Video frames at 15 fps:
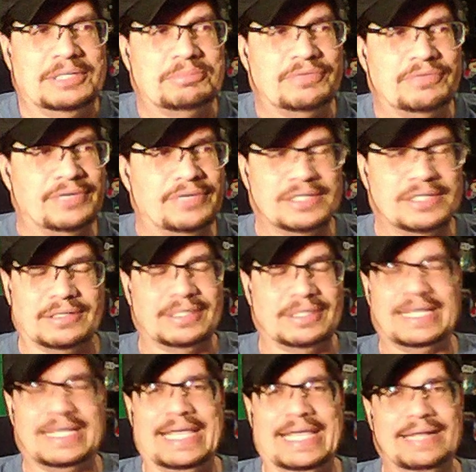professional
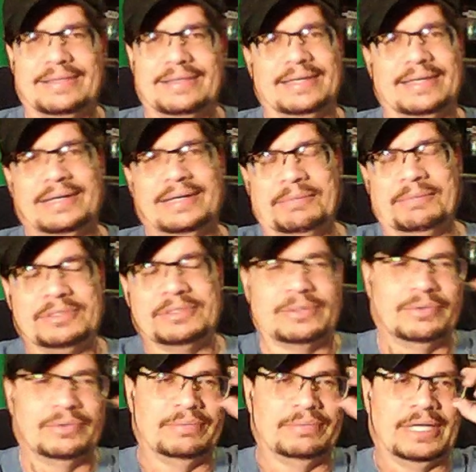at anything. I'm just
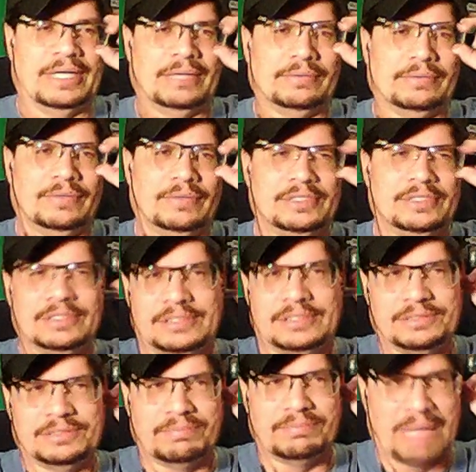going by, which is
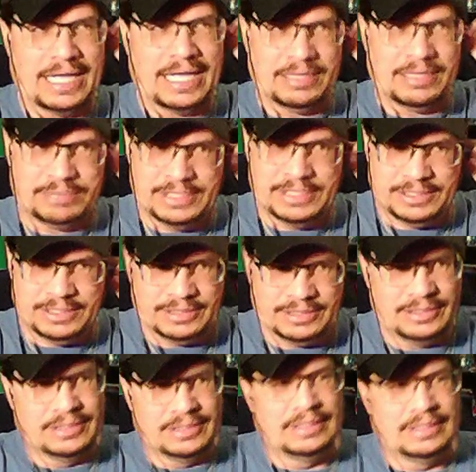just my opinion.
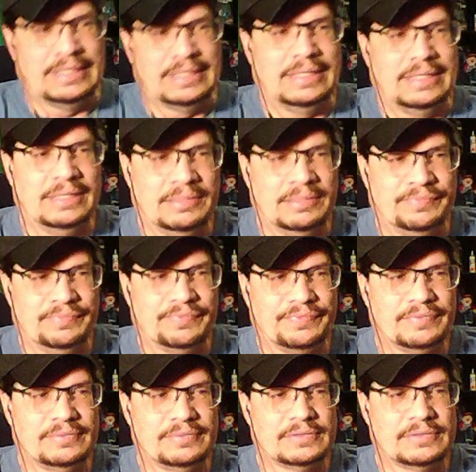
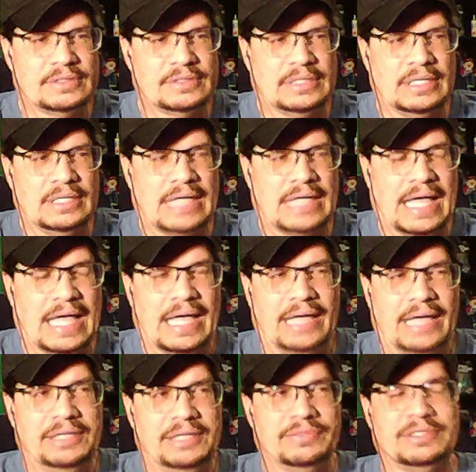
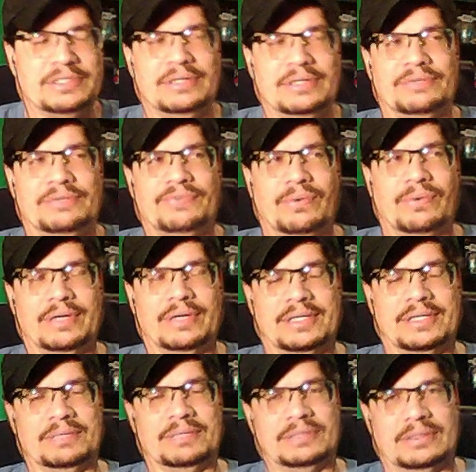I never could afford a
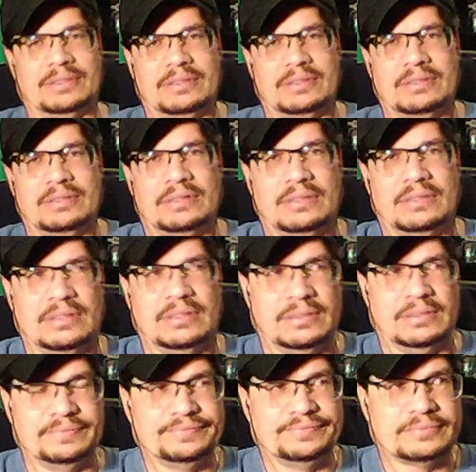Gibson,
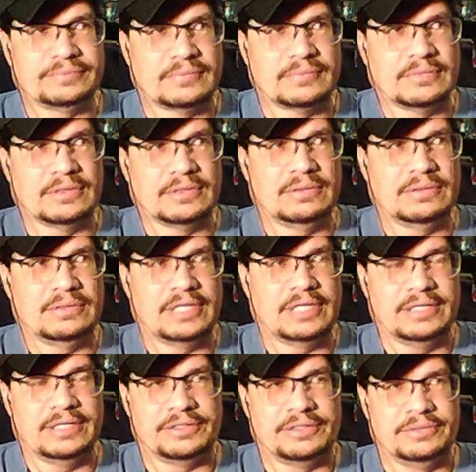to tell
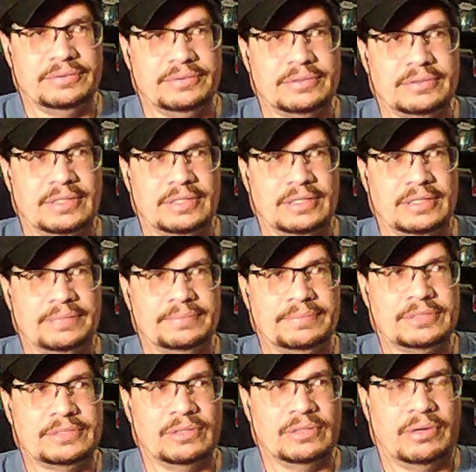you the truth.
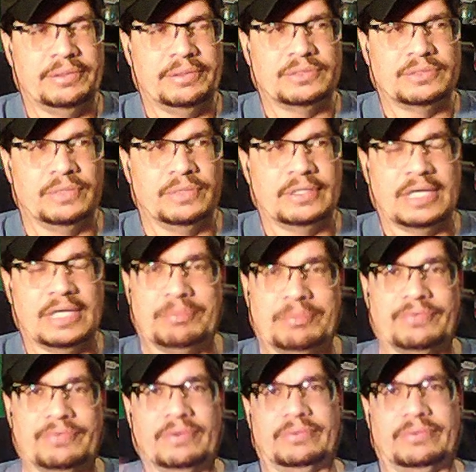So I always went the
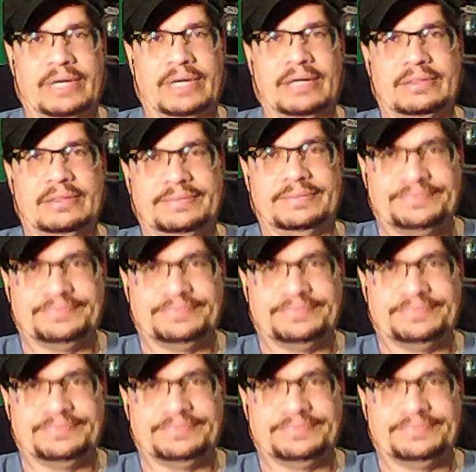Epiphone route.